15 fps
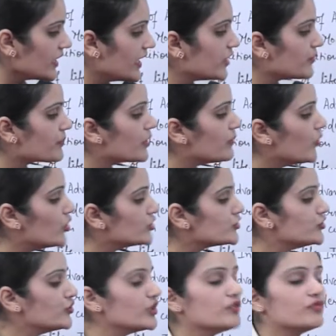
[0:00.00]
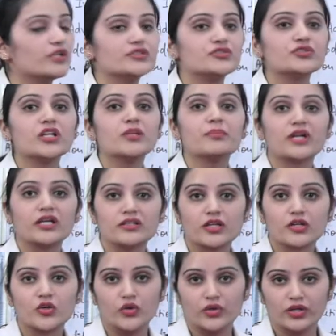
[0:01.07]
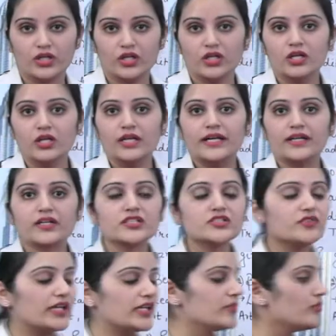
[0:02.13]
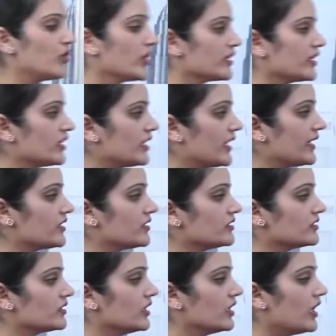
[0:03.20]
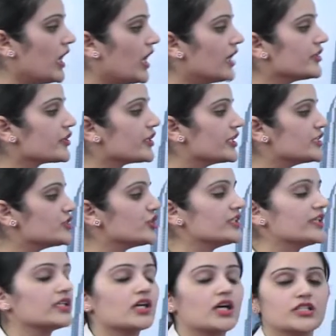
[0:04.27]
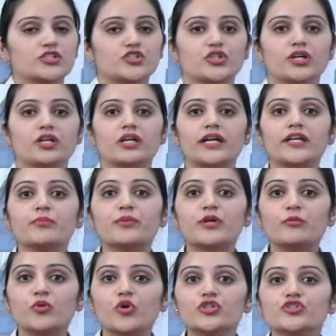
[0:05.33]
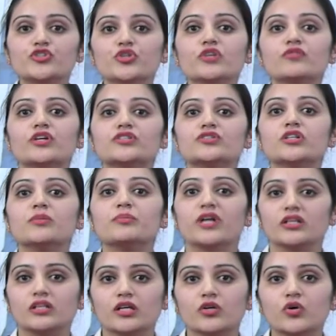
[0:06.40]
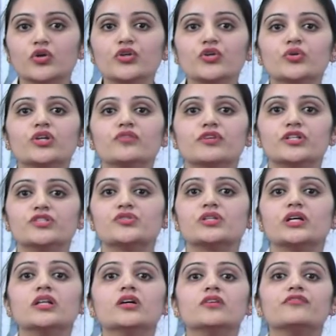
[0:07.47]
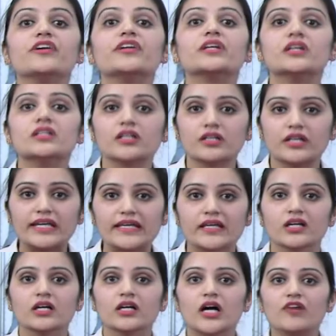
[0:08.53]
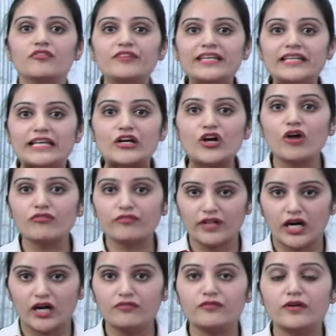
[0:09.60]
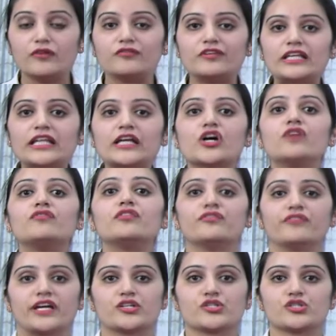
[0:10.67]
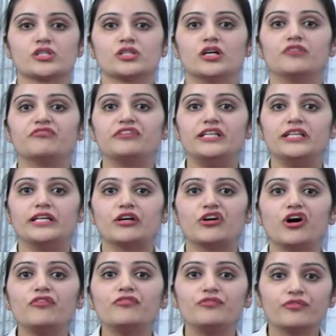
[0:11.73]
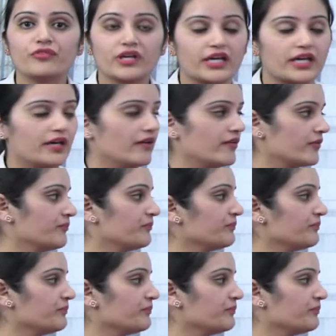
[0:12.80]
It promotes universal brotherhood. It is very important, like art, tradition and culture, it promotes universal brotherhood, universal fraternity, a feeling of love, a feeling of affection, a feeling of care.